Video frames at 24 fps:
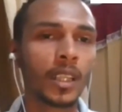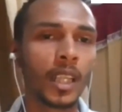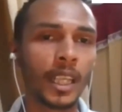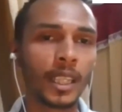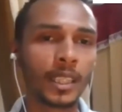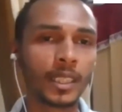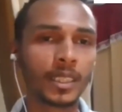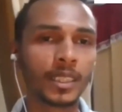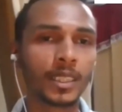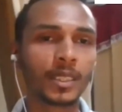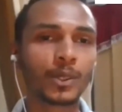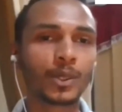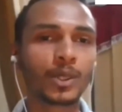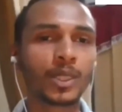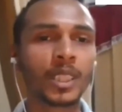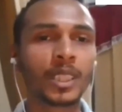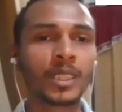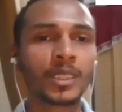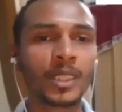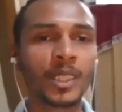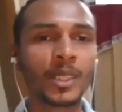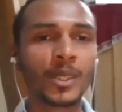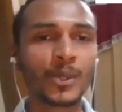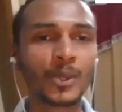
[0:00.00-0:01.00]
Like
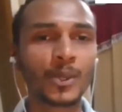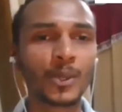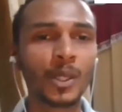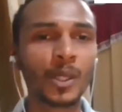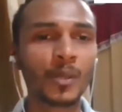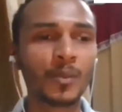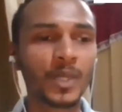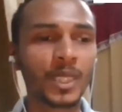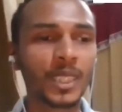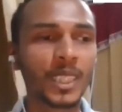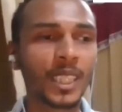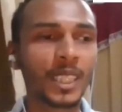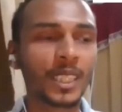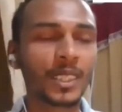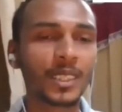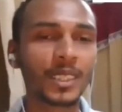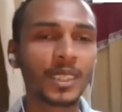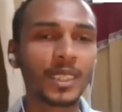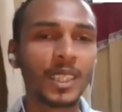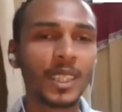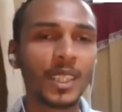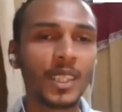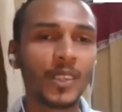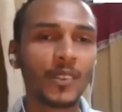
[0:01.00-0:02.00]
Utkarsha told me that
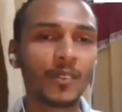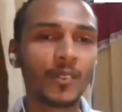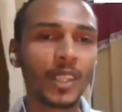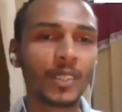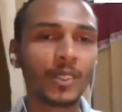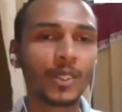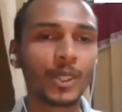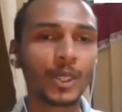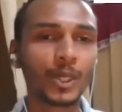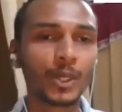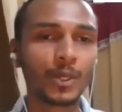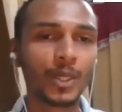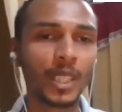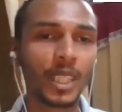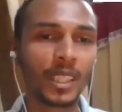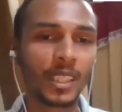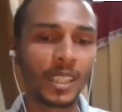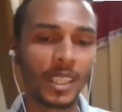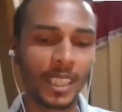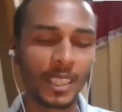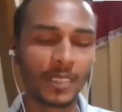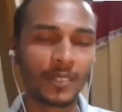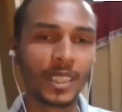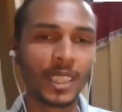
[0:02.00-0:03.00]
whenever you
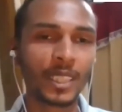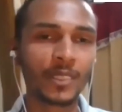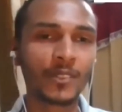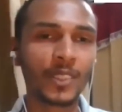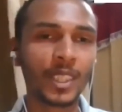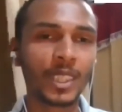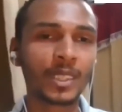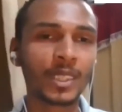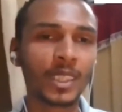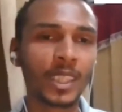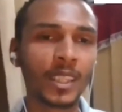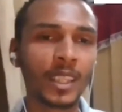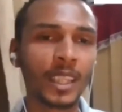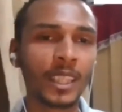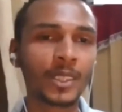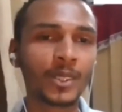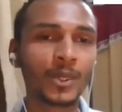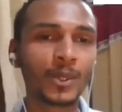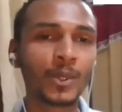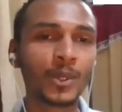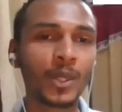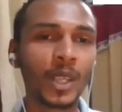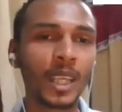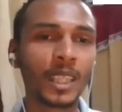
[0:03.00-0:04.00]
are leaving 1
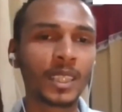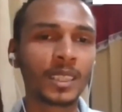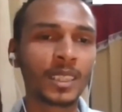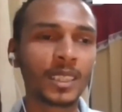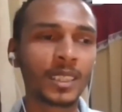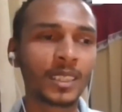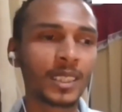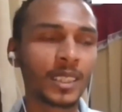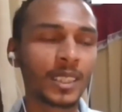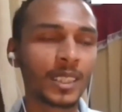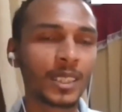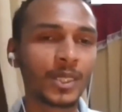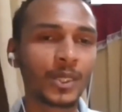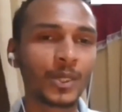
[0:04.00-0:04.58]
and 2 classes